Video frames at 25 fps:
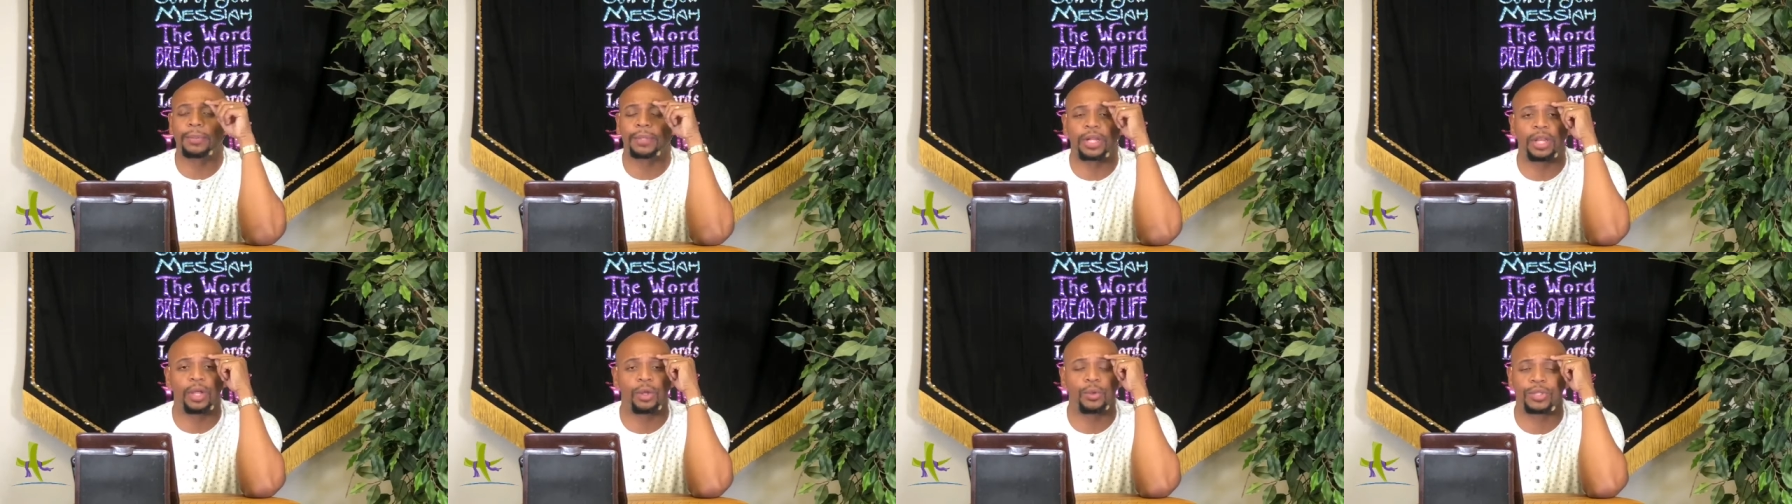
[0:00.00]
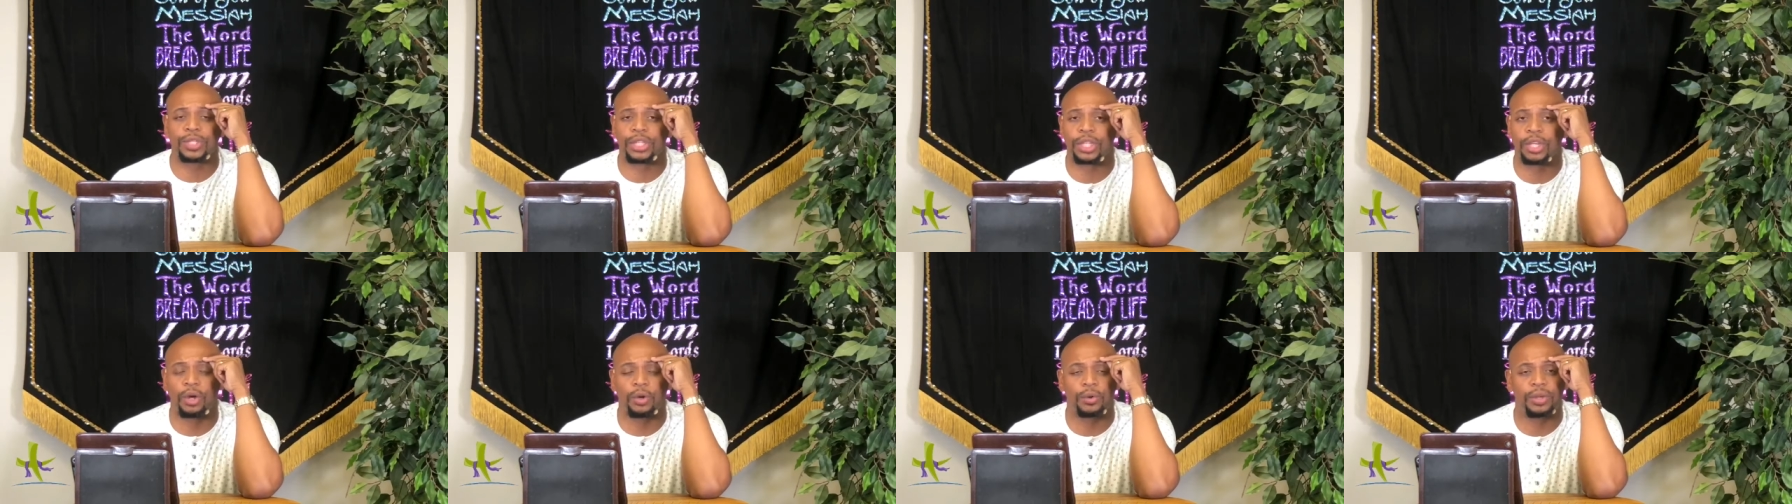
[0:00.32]

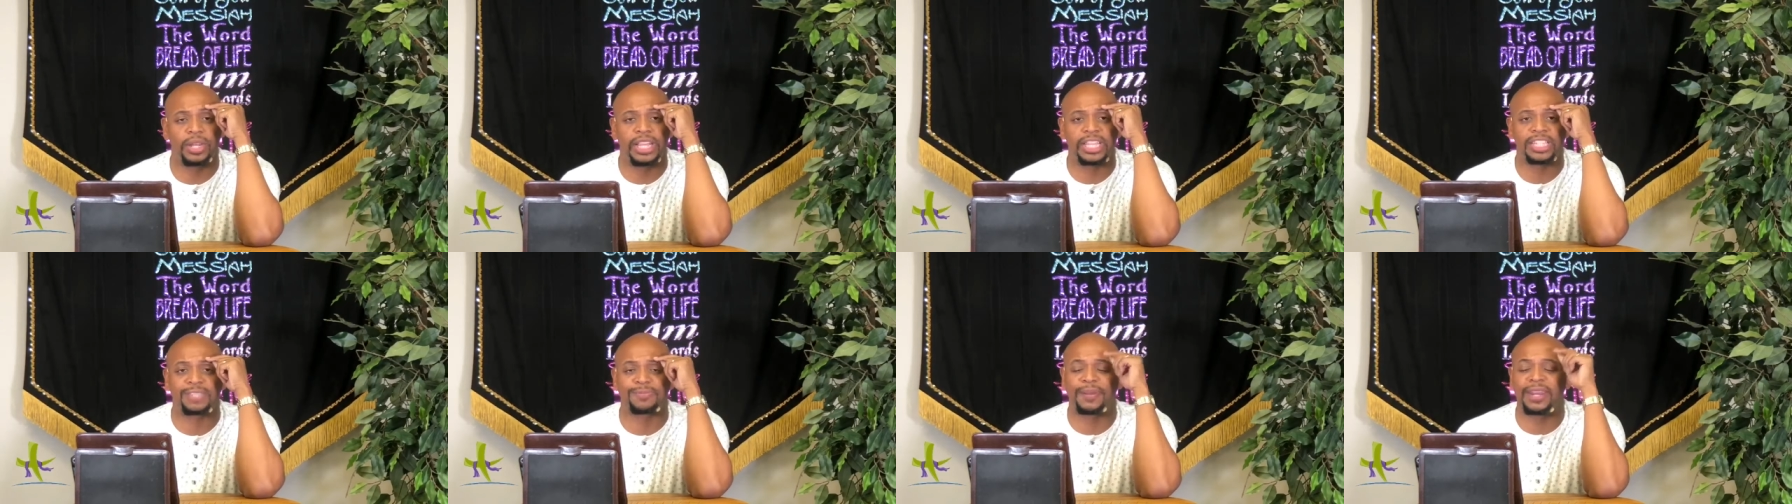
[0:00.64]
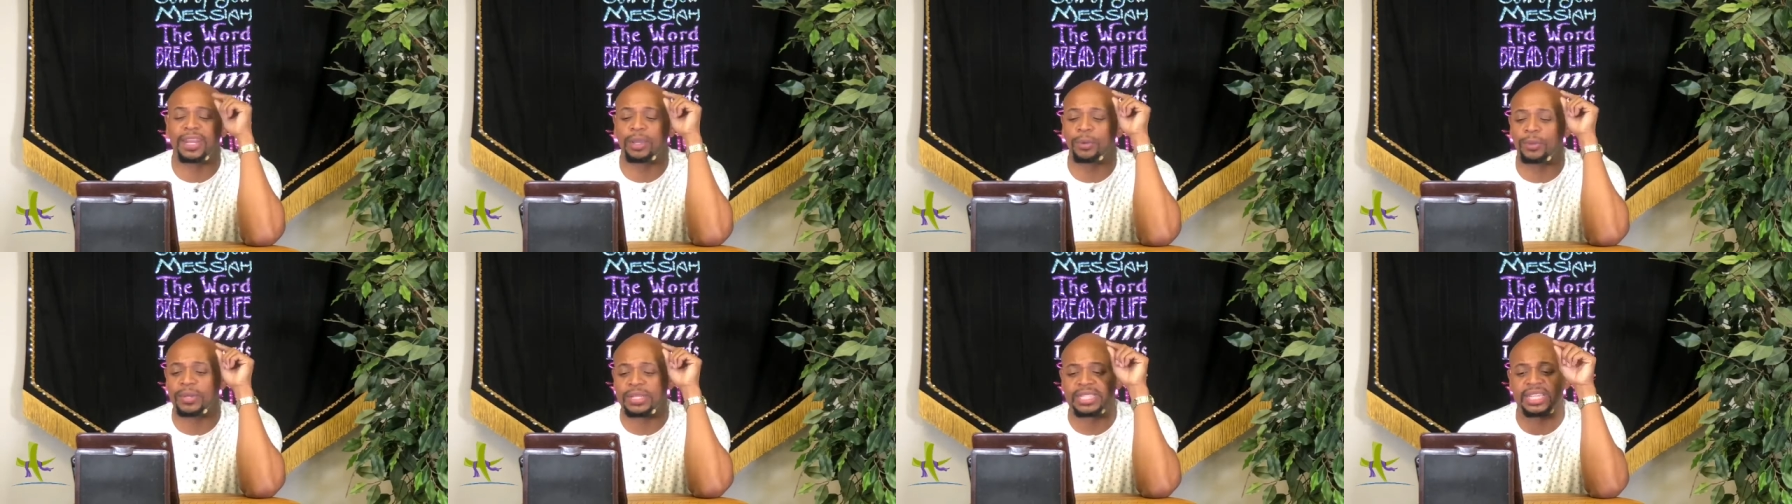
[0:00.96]
closing on this, but
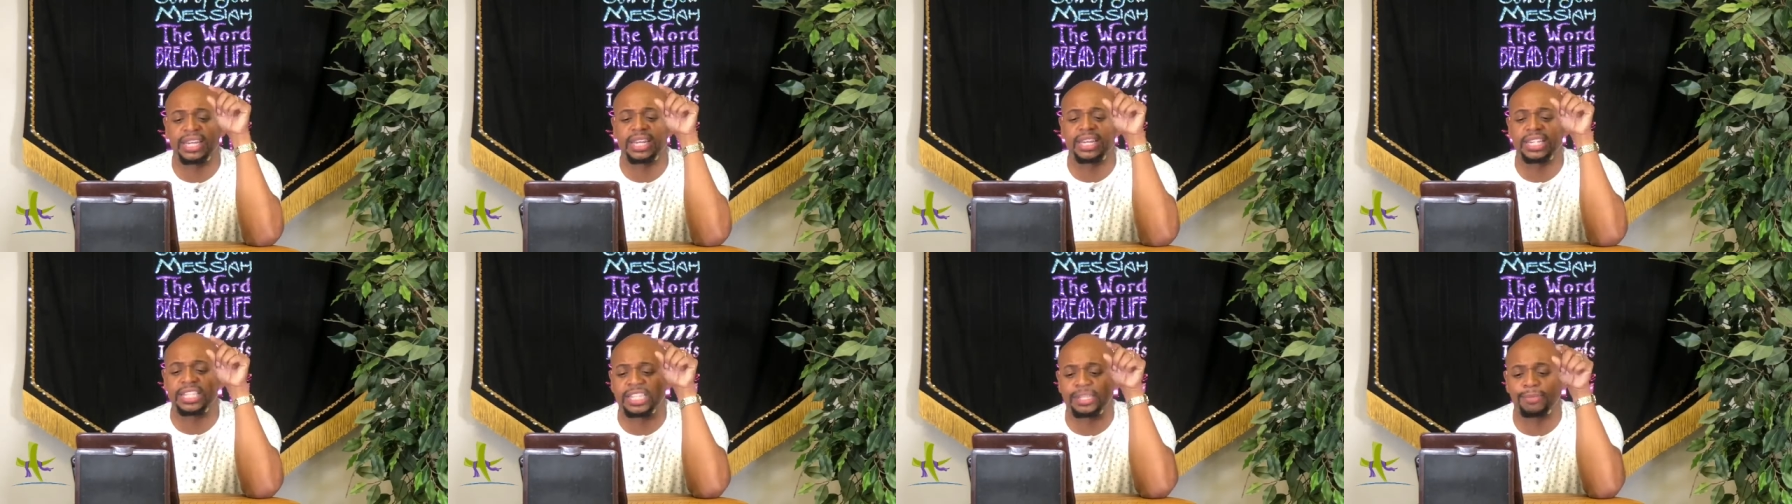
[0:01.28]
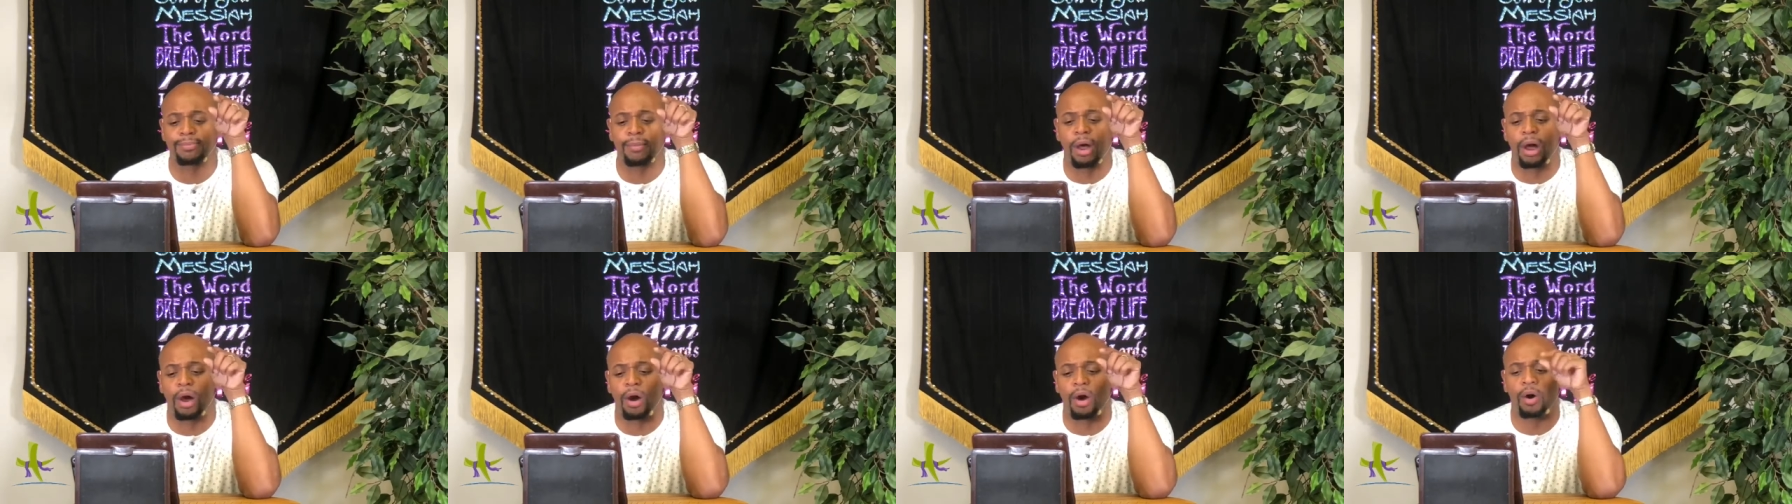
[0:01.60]
it was in the
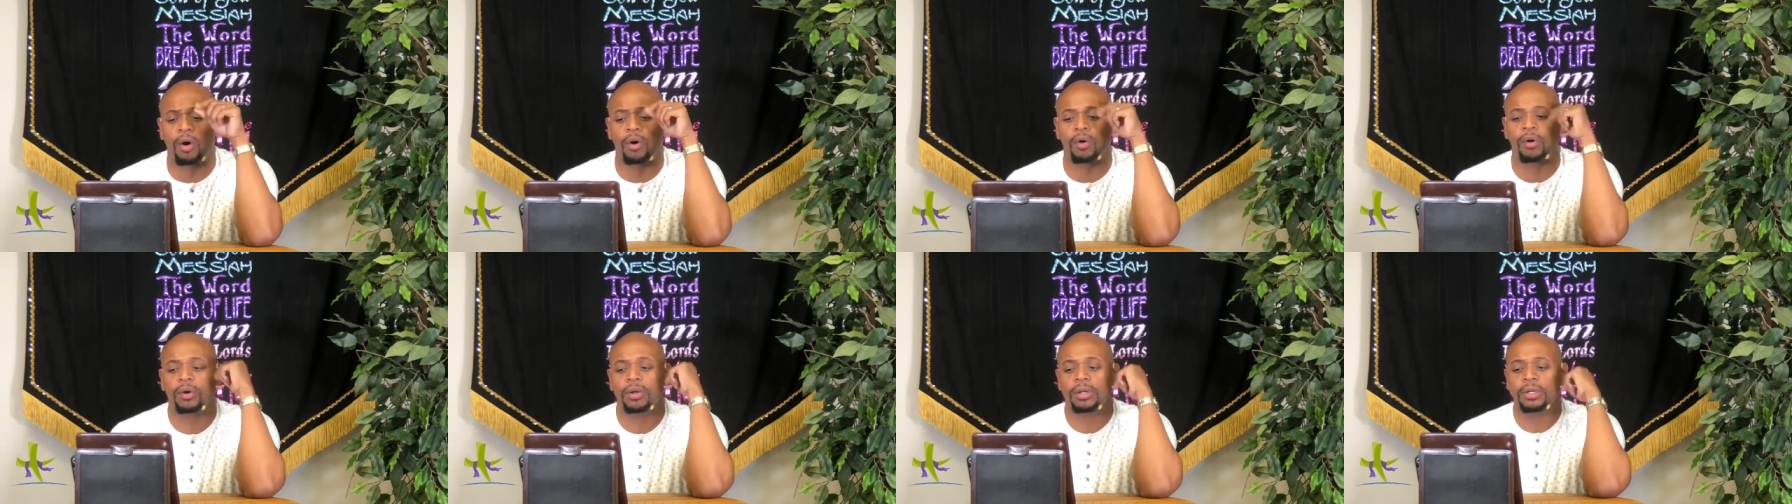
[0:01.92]
small.